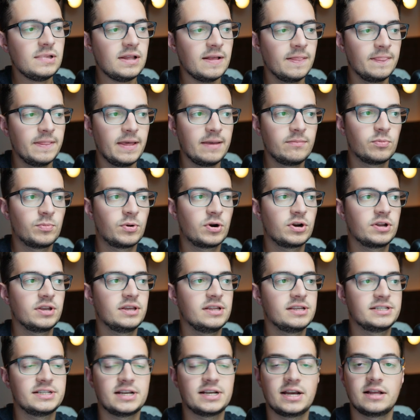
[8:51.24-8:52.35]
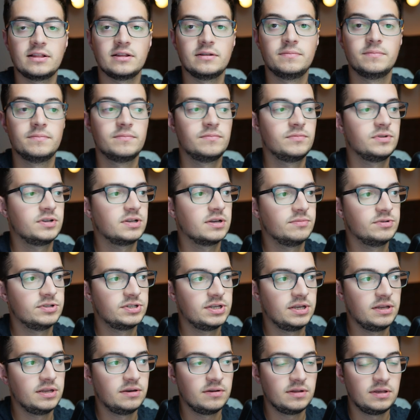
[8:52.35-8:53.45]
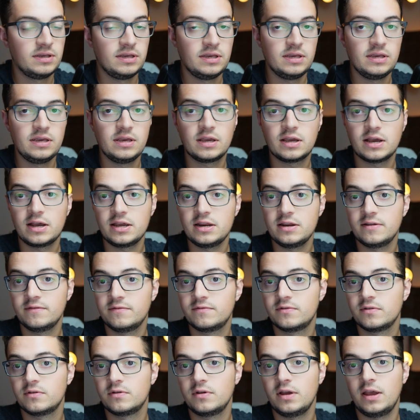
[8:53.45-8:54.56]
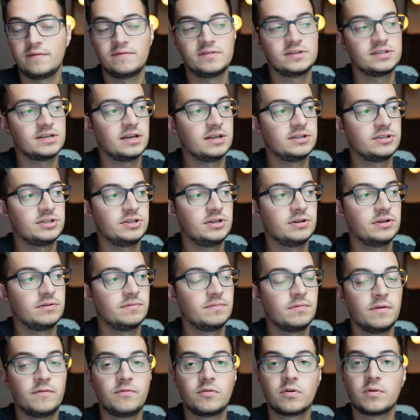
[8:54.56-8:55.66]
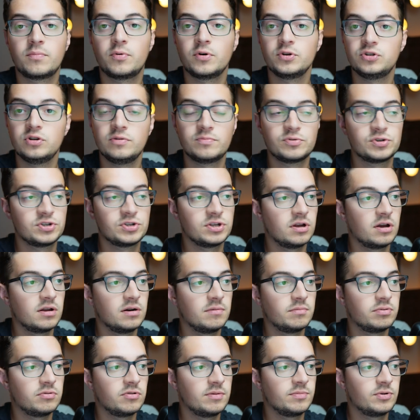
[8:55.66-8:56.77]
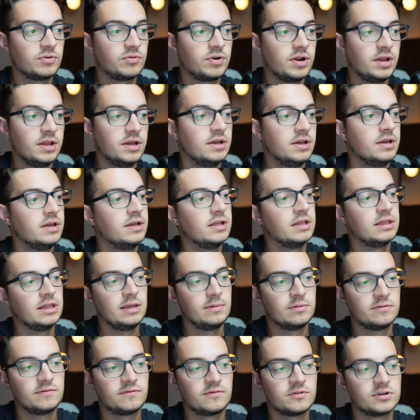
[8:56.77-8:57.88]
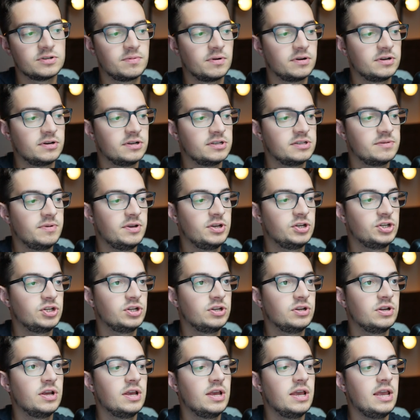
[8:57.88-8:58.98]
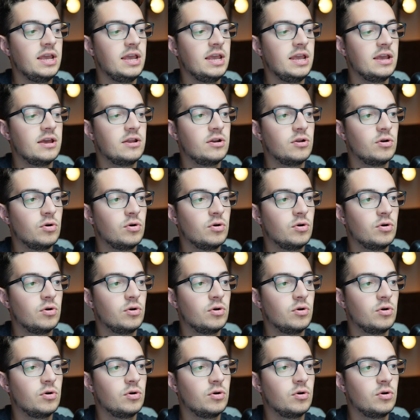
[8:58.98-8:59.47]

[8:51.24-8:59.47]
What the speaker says: Labor market is solid. Comes in, he kind of emphasizes here the 4.2% unemployment rate, labor force participation, and